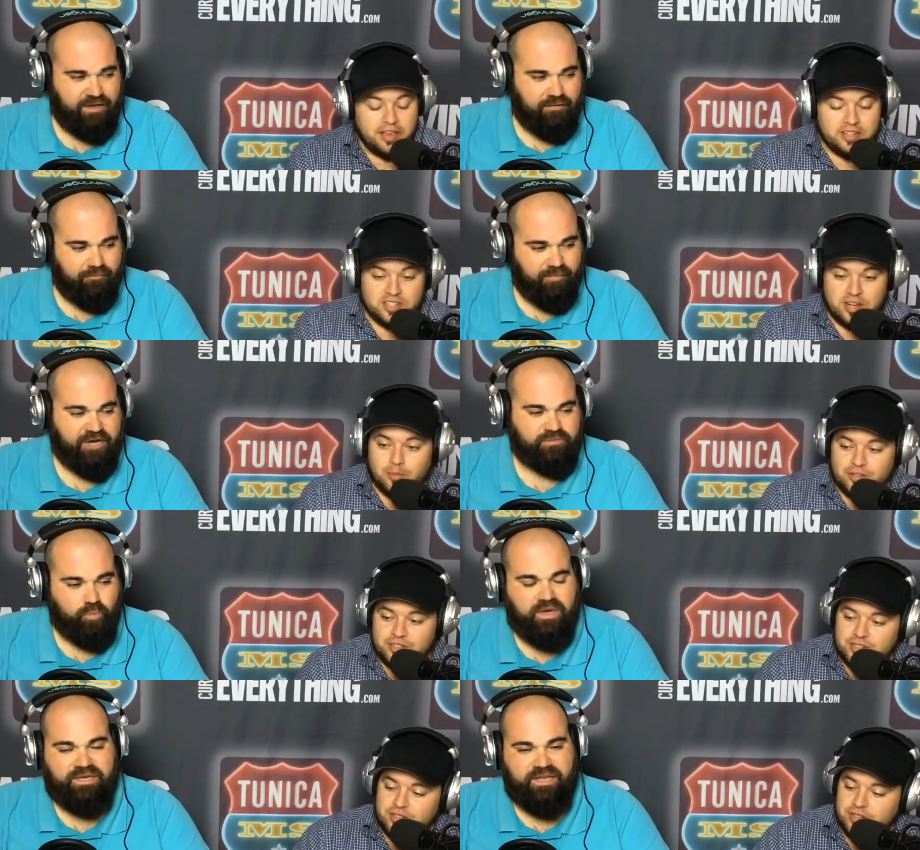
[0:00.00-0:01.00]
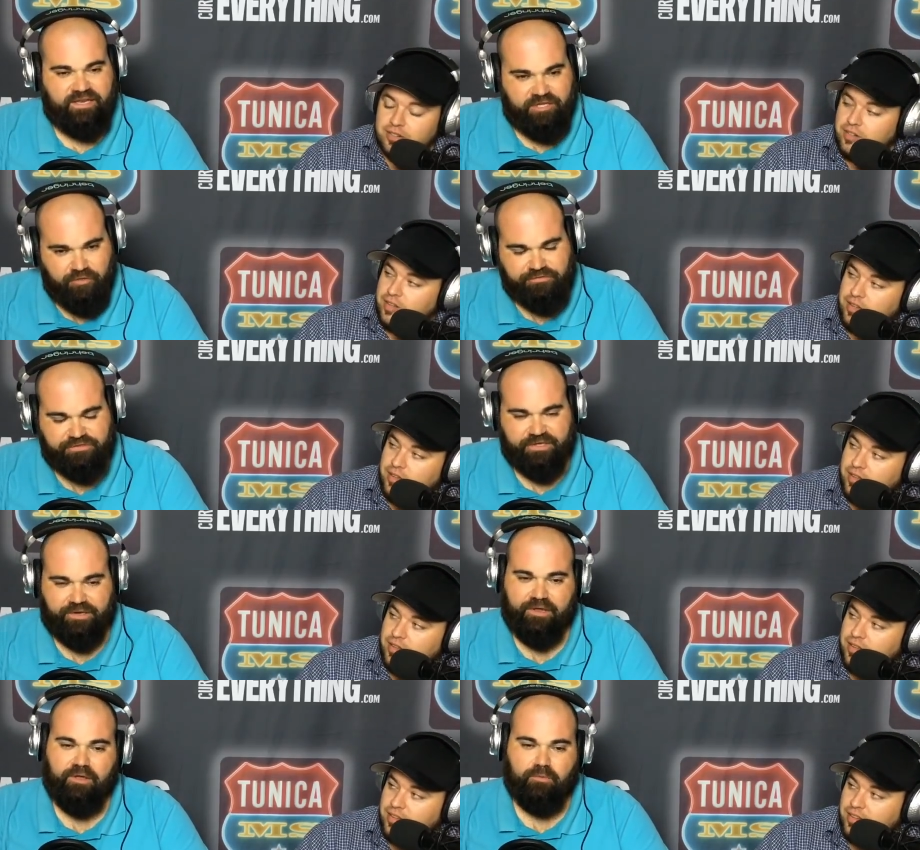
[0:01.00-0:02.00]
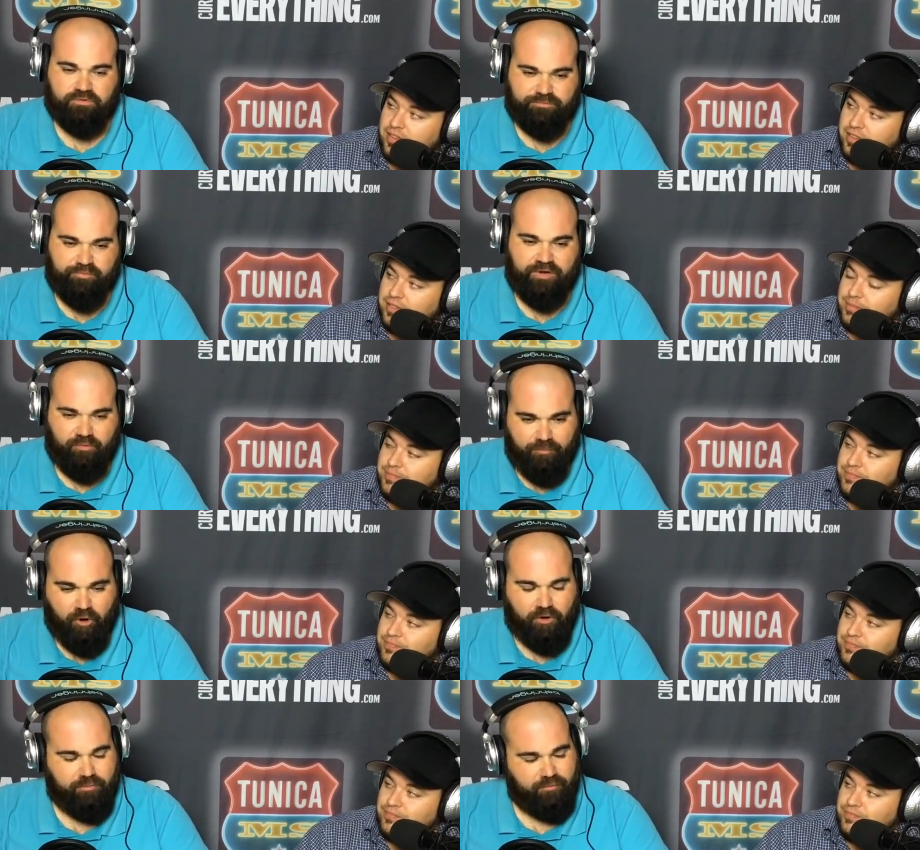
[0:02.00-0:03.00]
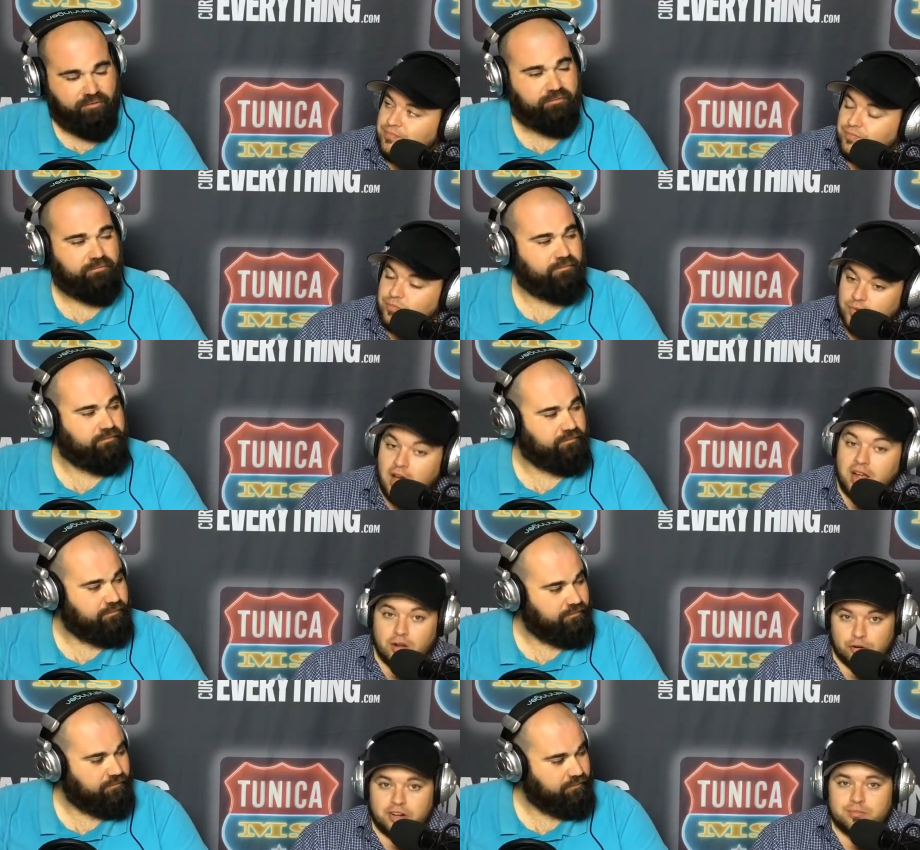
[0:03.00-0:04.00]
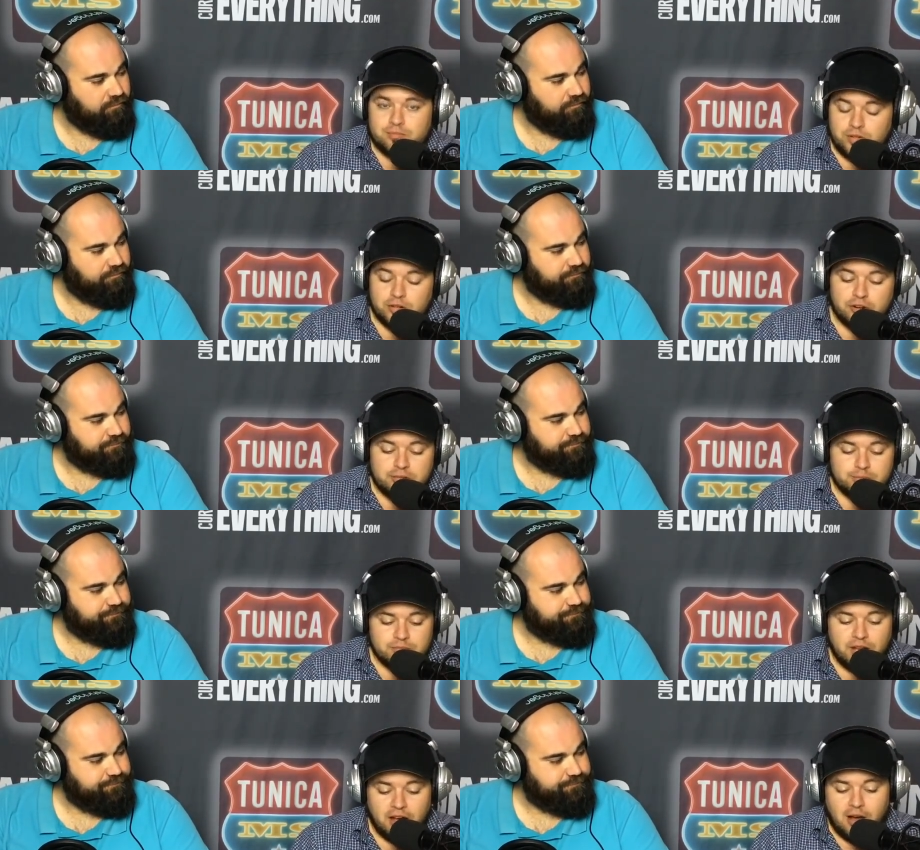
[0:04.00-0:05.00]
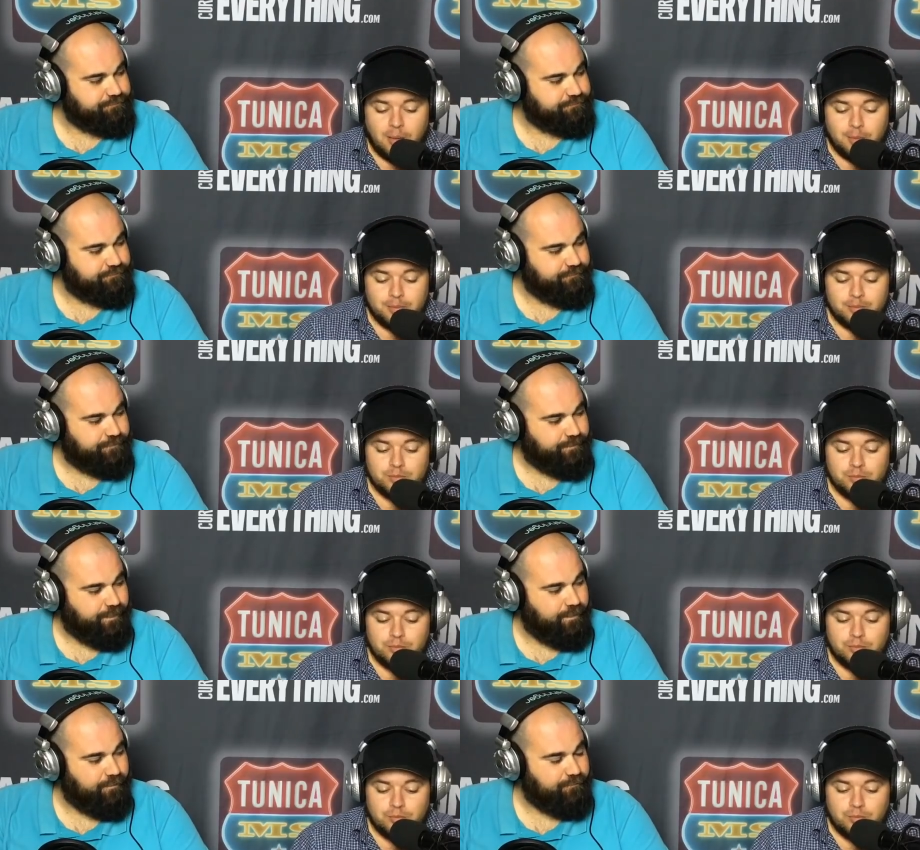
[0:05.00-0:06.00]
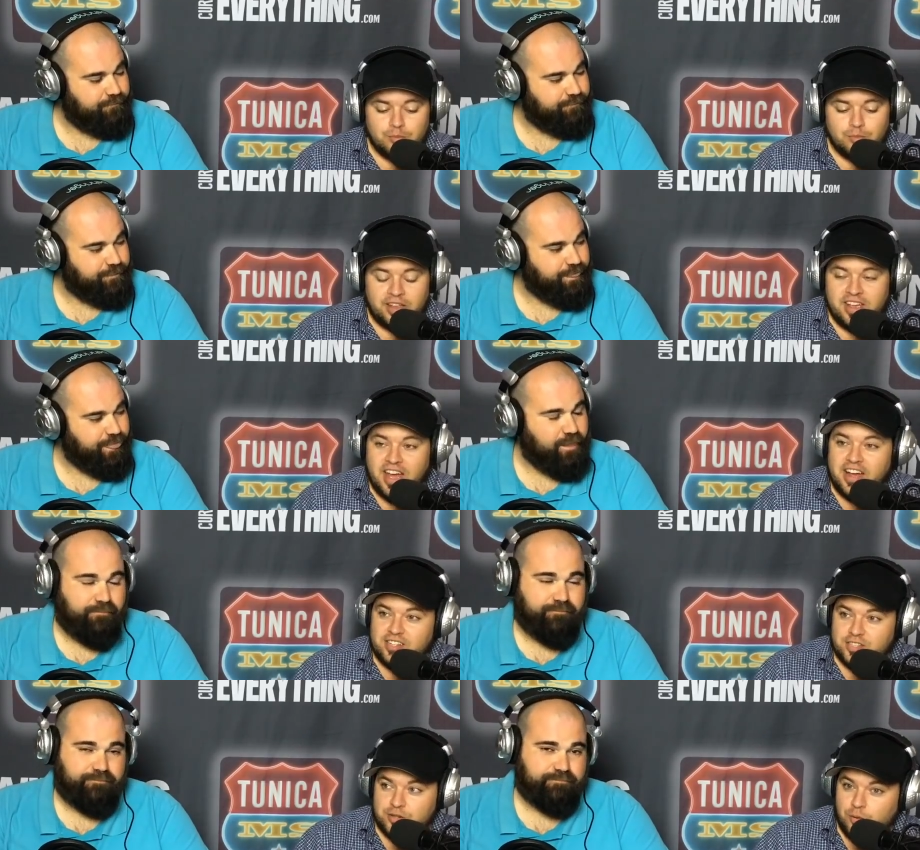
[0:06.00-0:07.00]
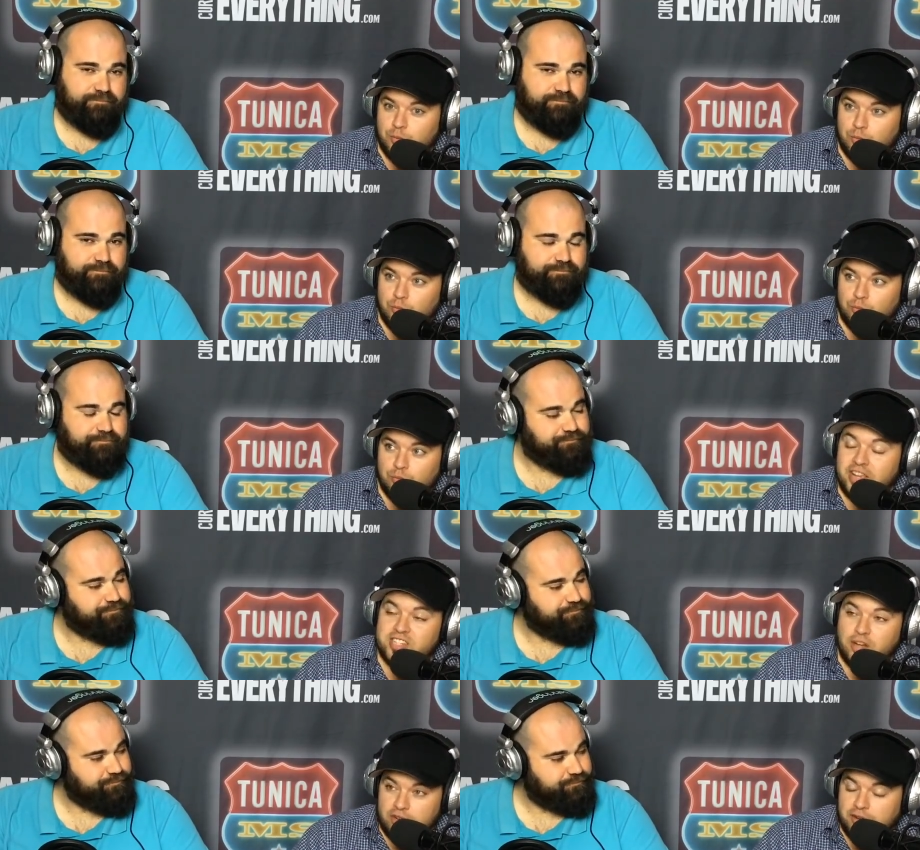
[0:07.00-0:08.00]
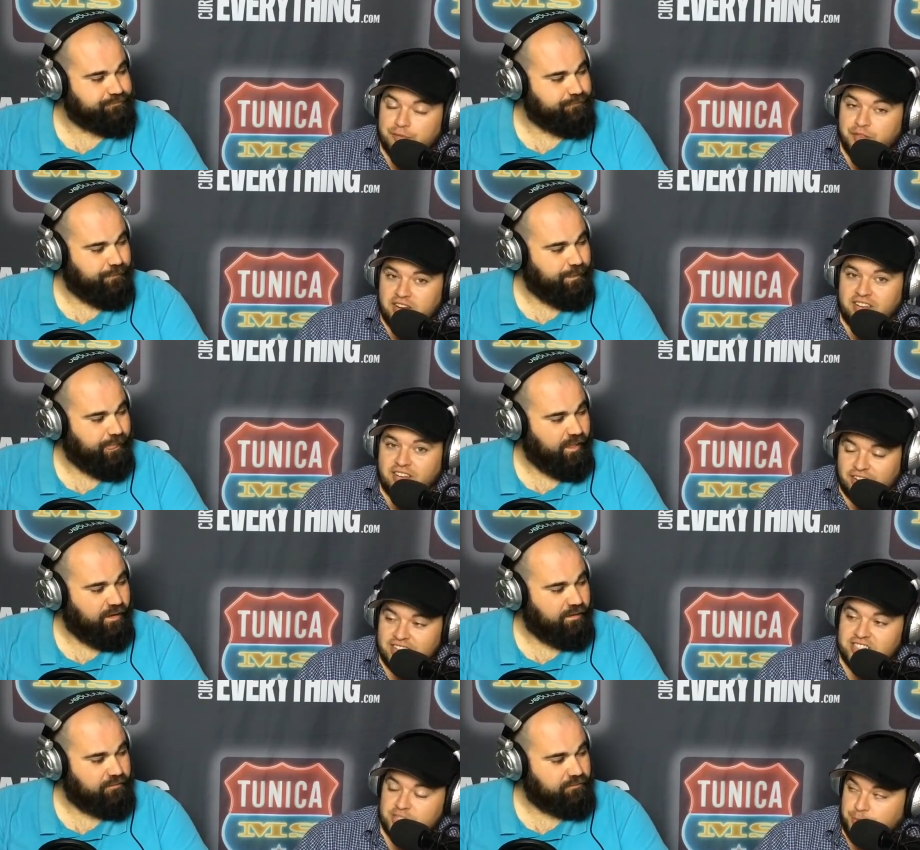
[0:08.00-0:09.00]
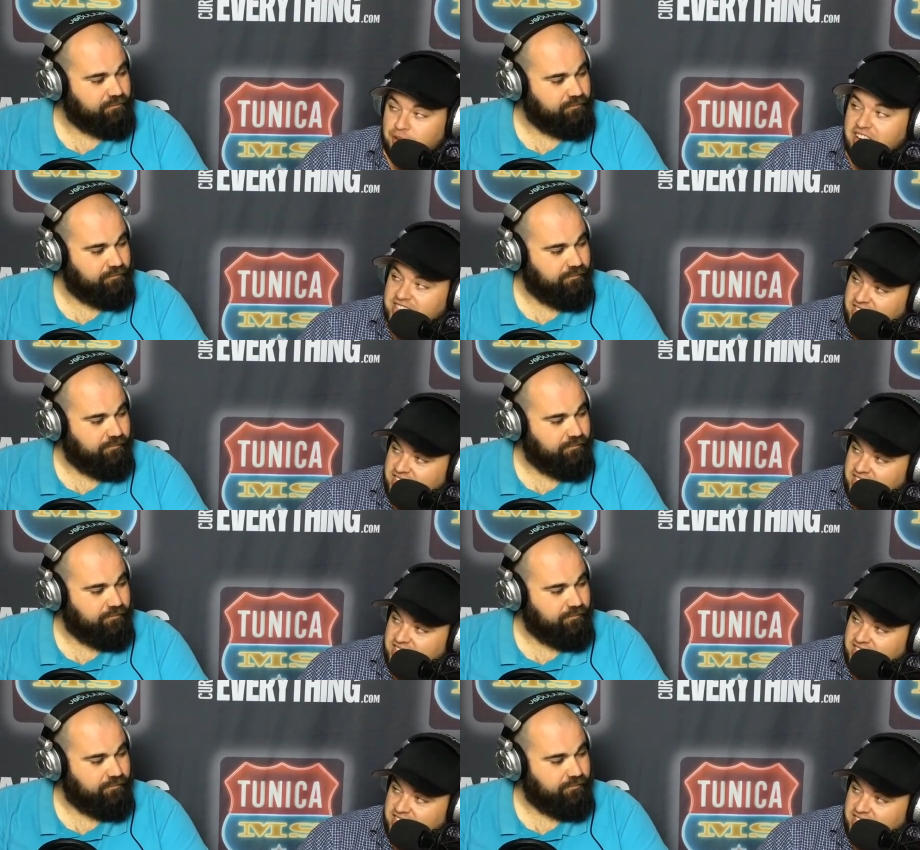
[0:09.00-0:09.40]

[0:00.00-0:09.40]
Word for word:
Speaker 1: His numbers because what he did at Houston was pretty remarkable.
Speaker 2: Uh, agreed, agreed. Um, he has he's undefeated against the spread at